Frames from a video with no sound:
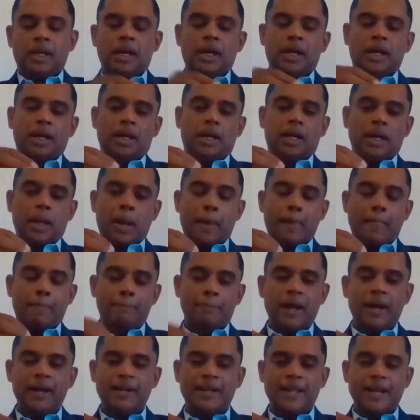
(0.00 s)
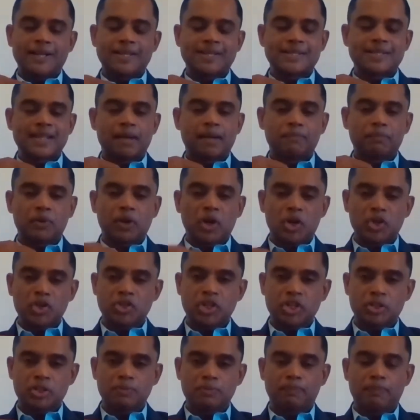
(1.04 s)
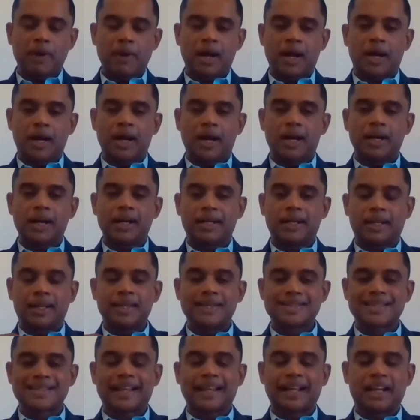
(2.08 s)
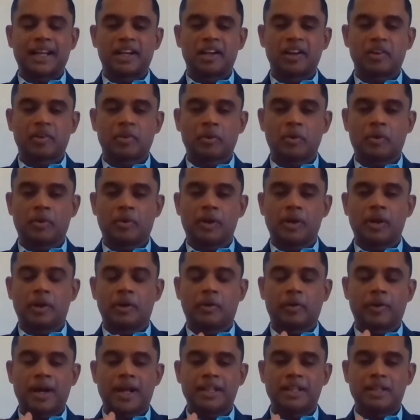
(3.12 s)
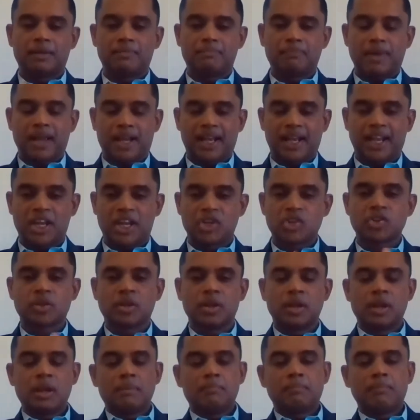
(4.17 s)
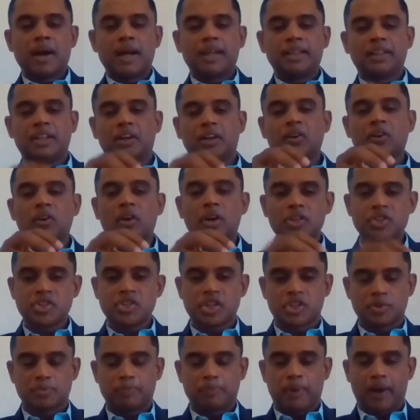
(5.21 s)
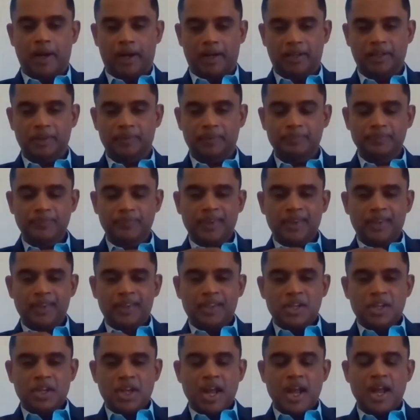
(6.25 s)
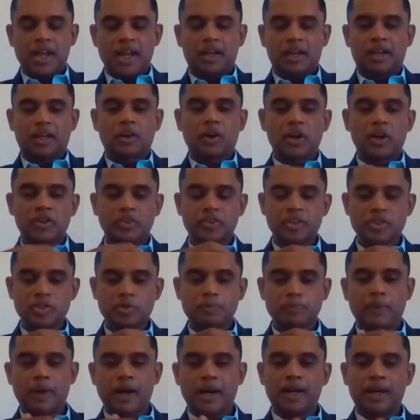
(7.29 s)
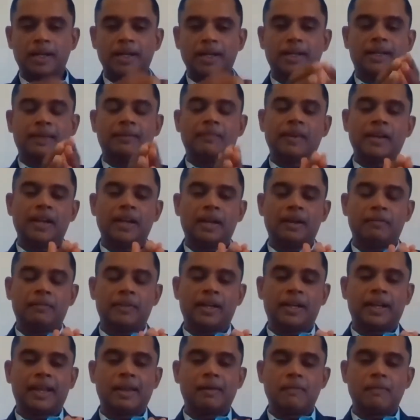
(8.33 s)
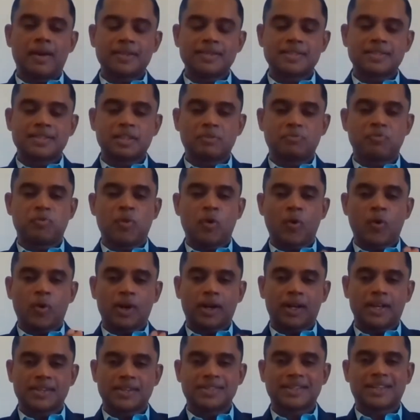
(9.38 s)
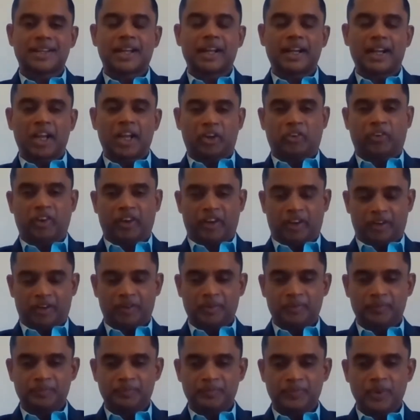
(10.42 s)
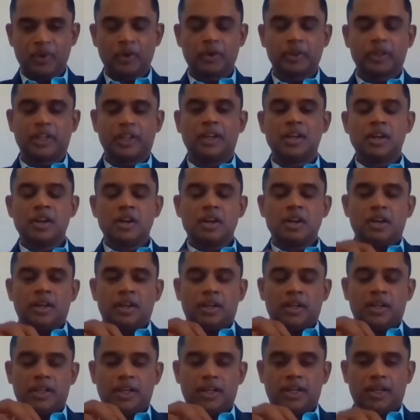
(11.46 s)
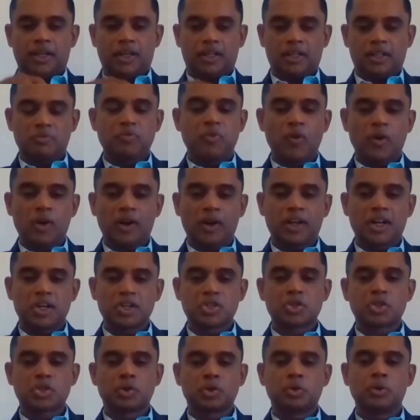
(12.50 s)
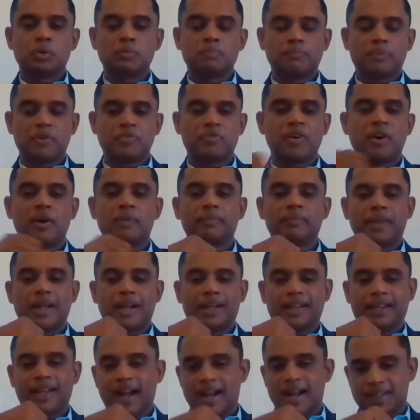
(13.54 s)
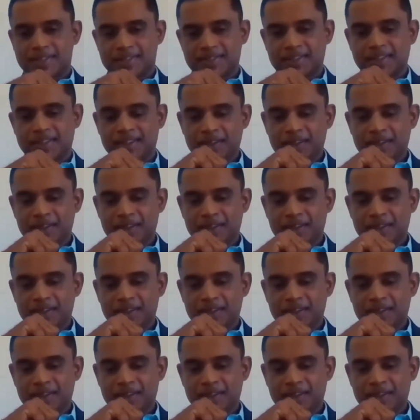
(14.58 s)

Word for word: Uh, but that subconscious part is controlled or rather managed by the conscious part. Hmm. And conscious part will, will give us the focused connection or the, the, the focus to perform that task